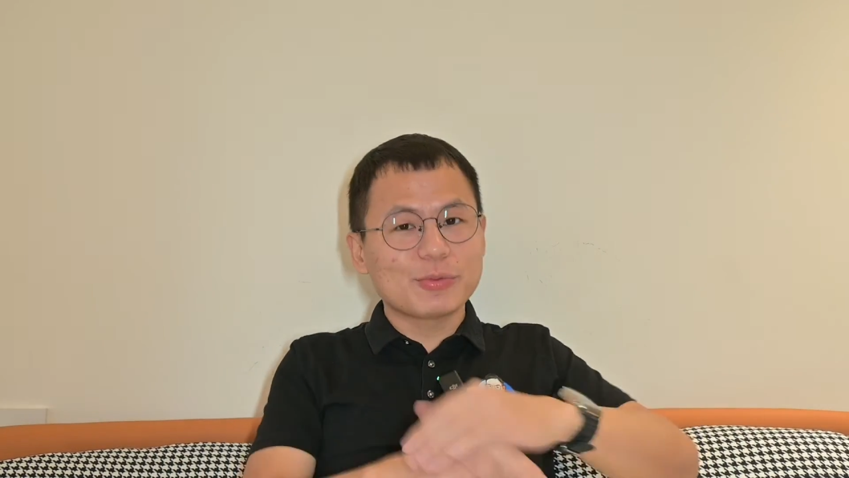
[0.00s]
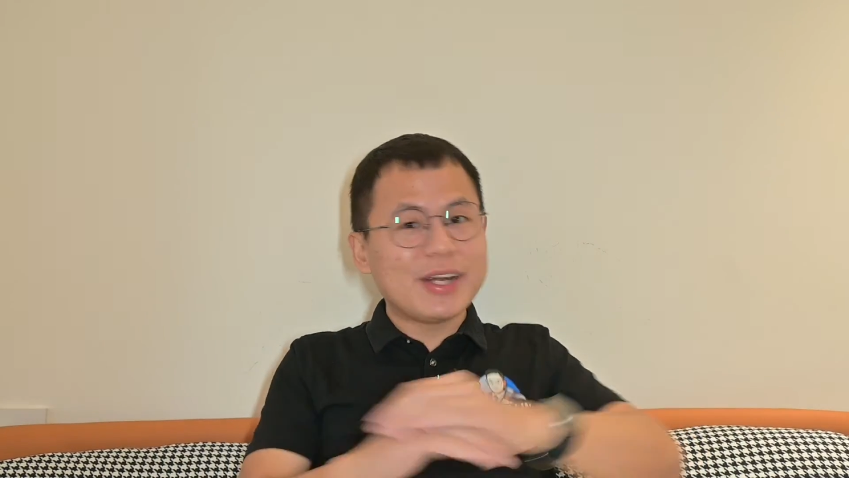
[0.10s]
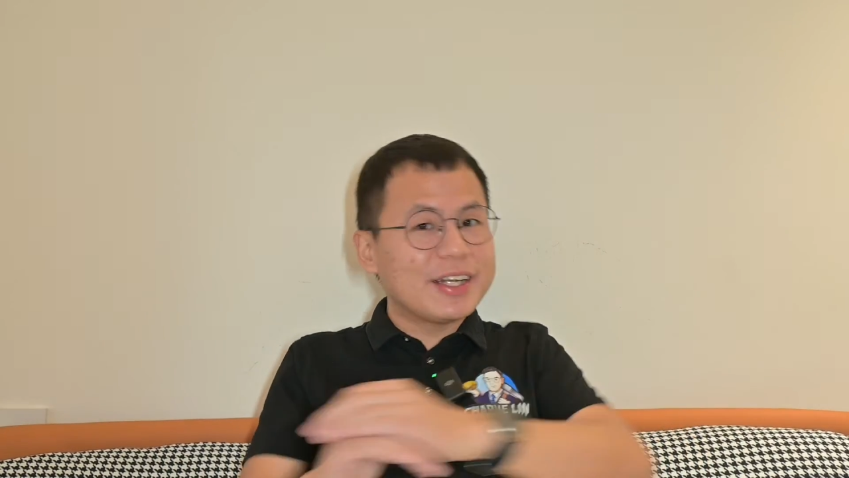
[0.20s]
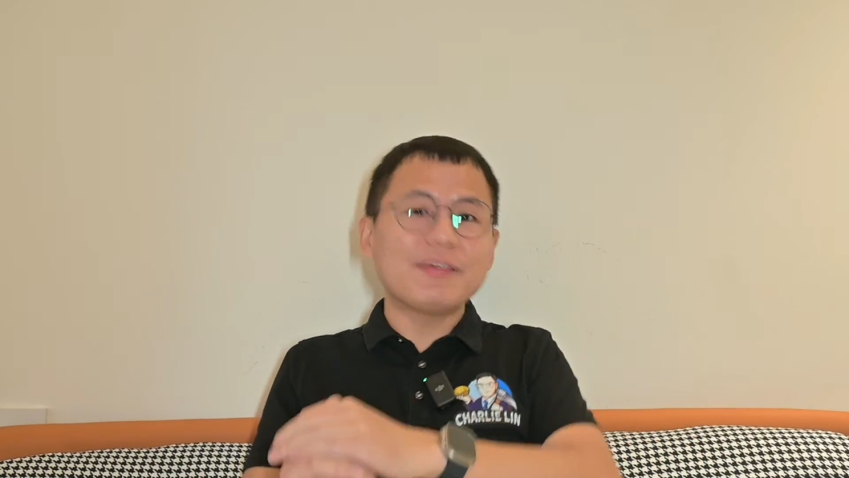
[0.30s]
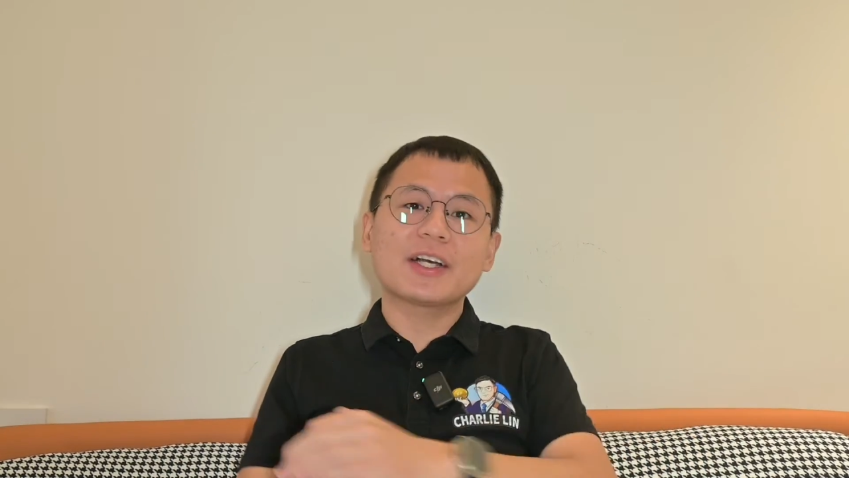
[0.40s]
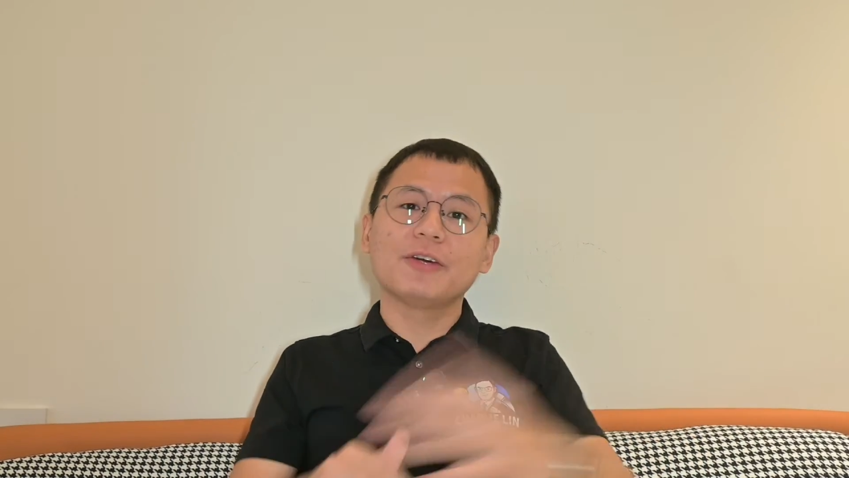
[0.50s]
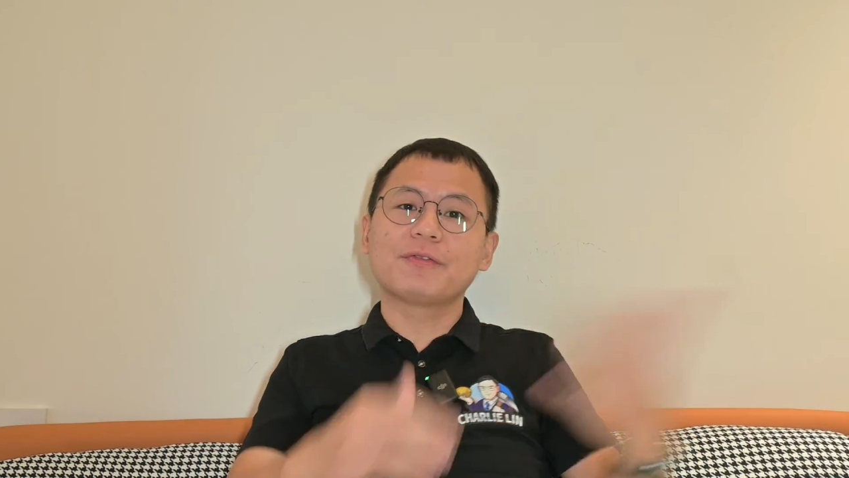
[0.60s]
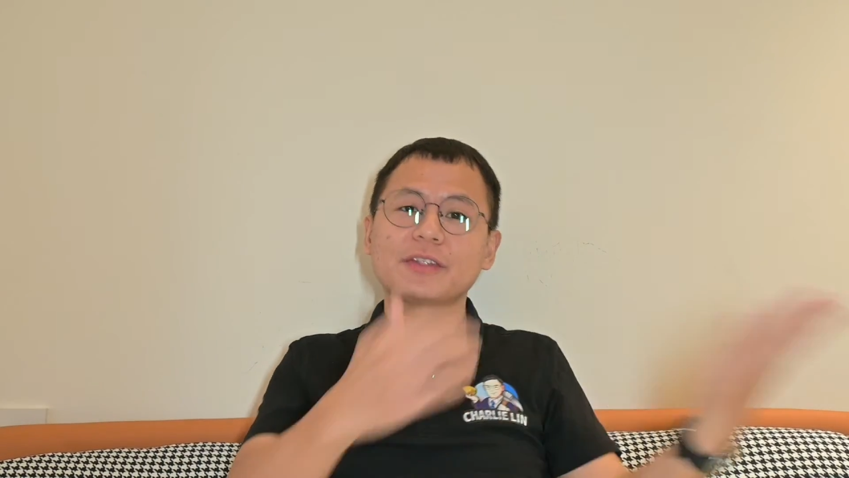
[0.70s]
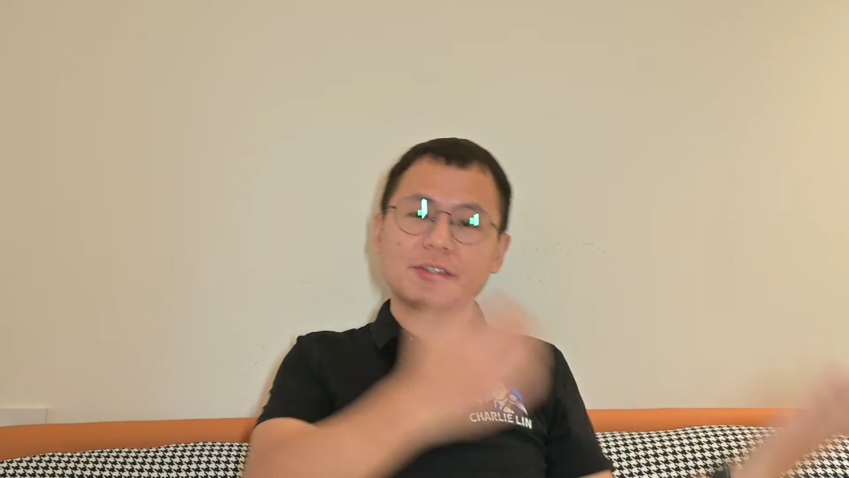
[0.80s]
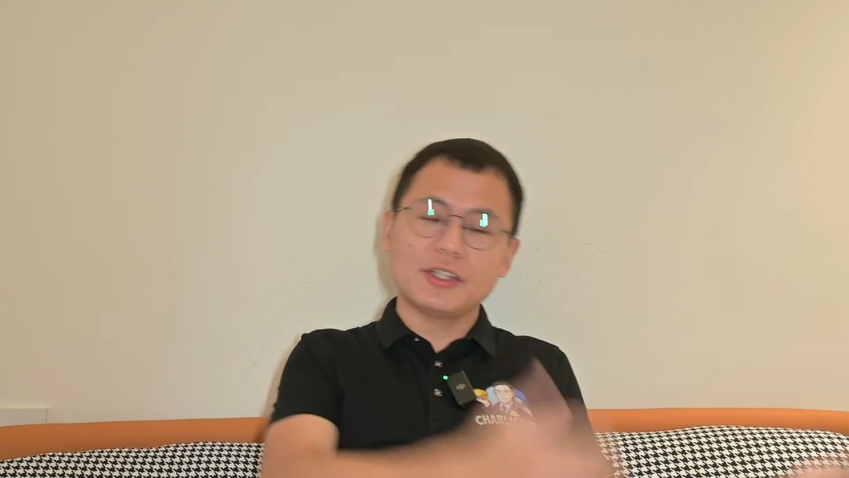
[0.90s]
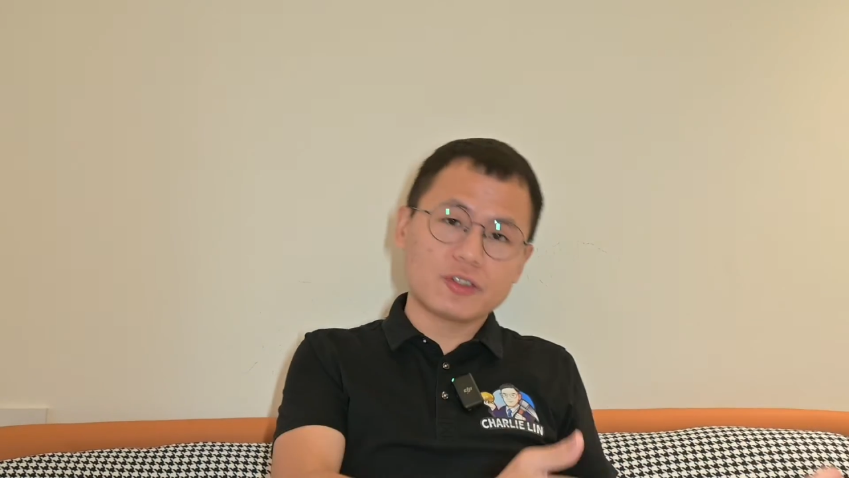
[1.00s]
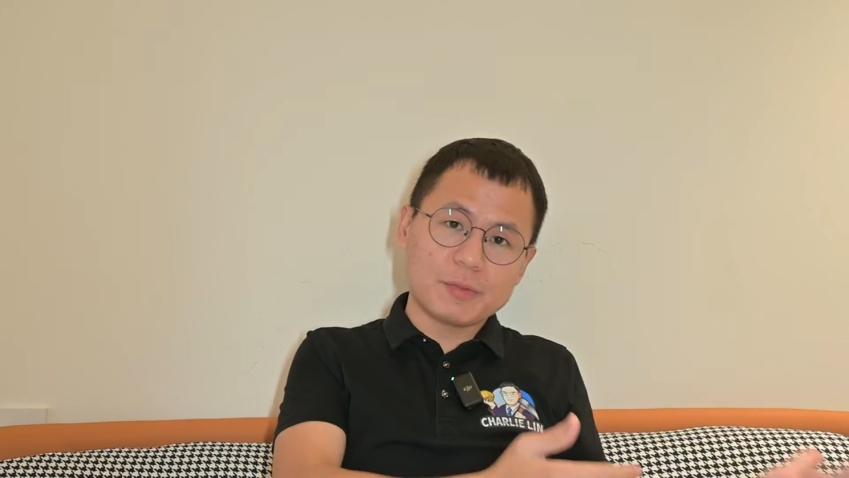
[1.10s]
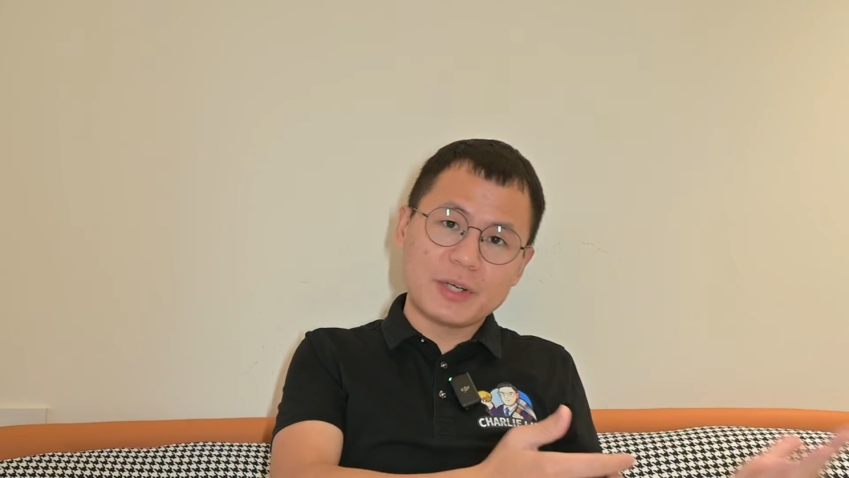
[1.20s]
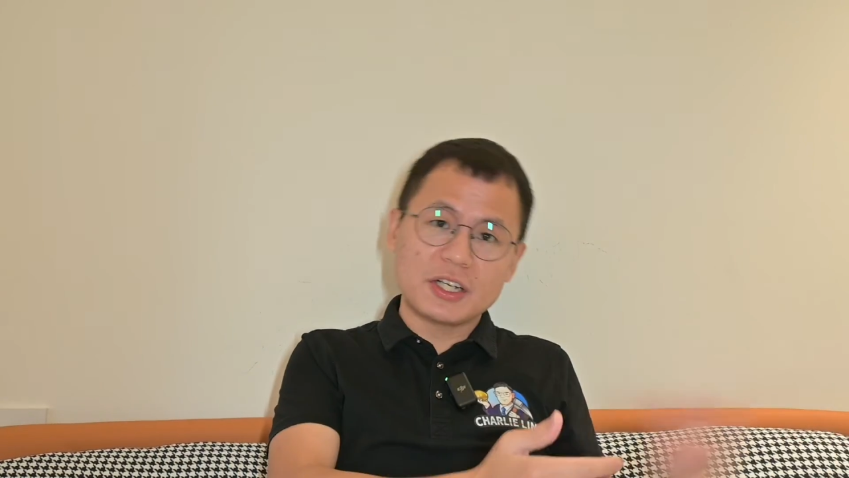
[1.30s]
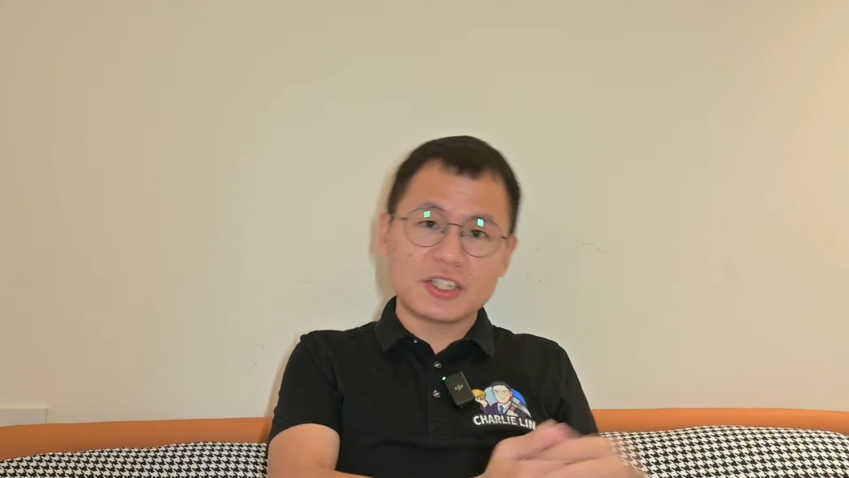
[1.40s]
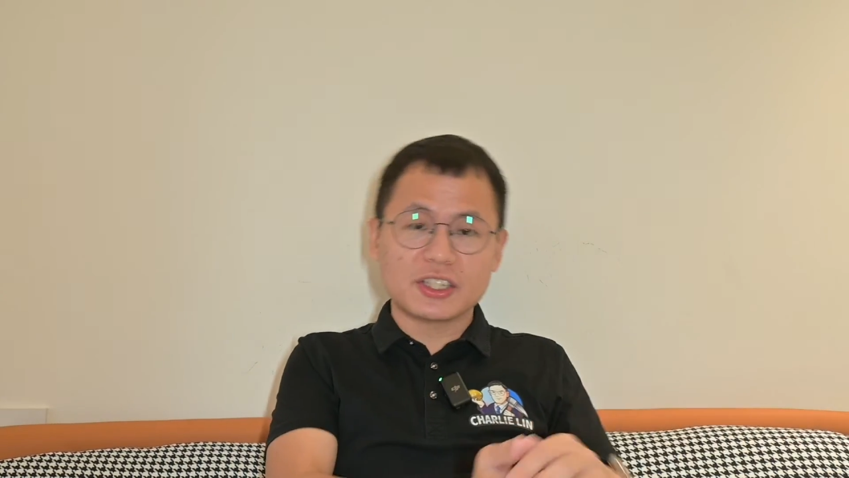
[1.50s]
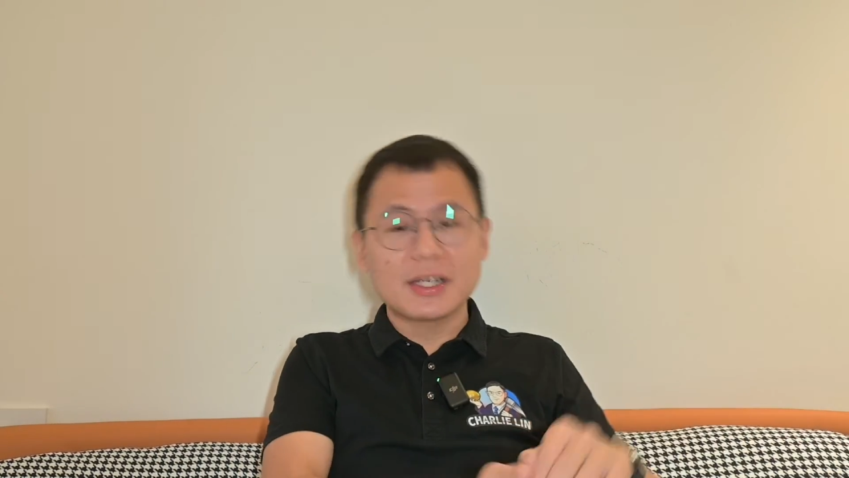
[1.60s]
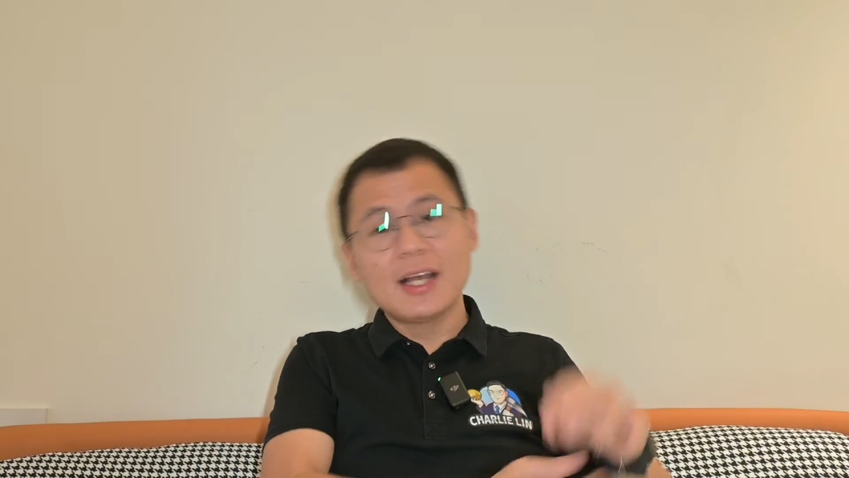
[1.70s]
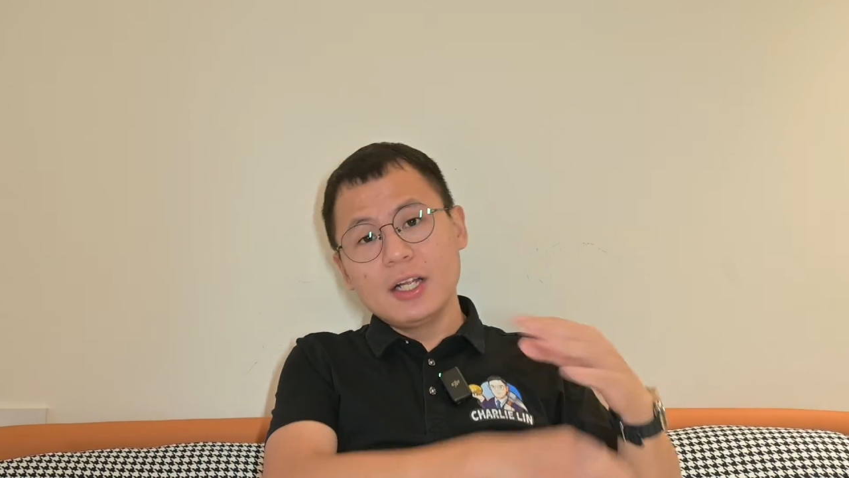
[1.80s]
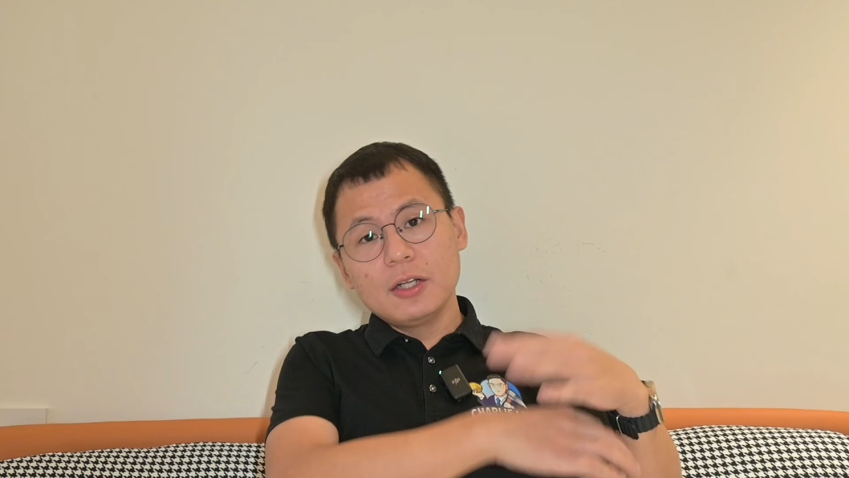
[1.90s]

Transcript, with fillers: really difficult for the distributors